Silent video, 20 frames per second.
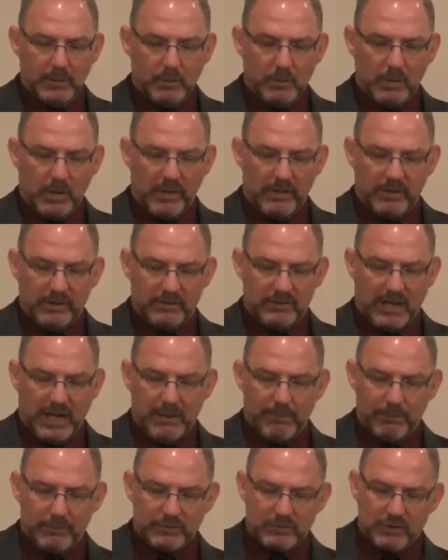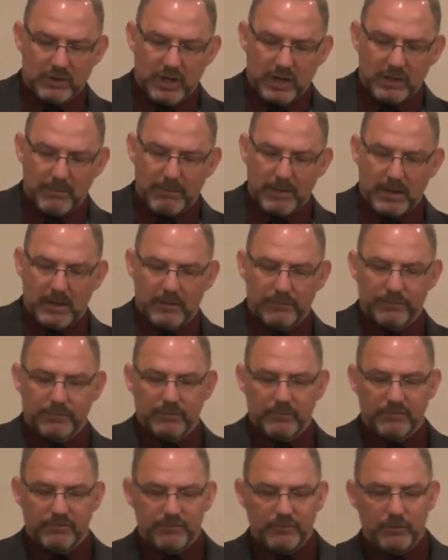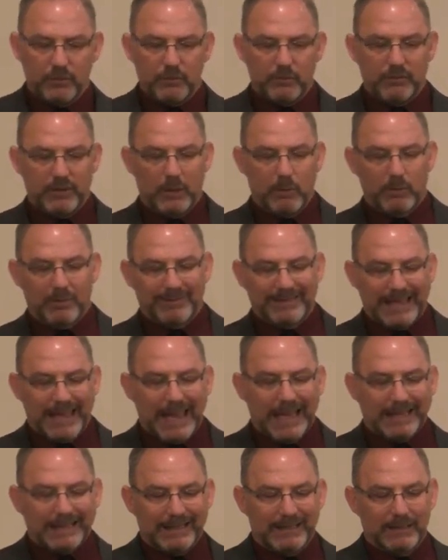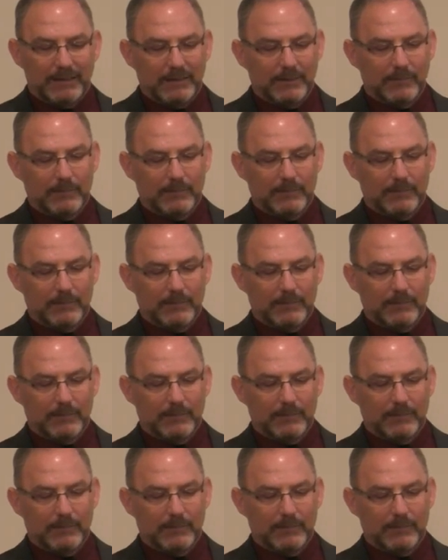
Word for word: While the disciples thought about the food they were lacking,